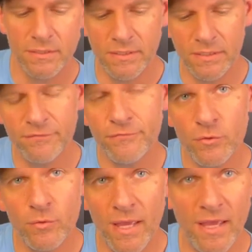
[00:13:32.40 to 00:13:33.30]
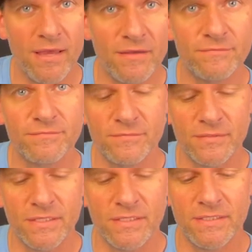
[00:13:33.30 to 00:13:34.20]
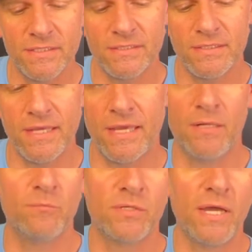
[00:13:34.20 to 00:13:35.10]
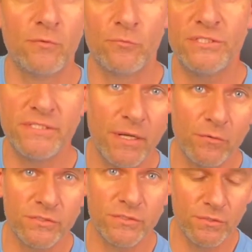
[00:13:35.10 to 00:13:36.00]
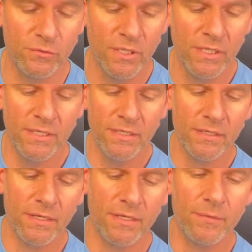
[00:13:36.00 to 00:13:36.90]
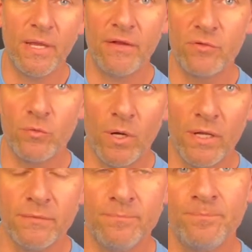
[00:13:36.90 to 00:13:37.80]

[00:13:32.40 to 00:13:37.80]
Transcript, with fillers: if you have, and I'm kind of reaching out to everyone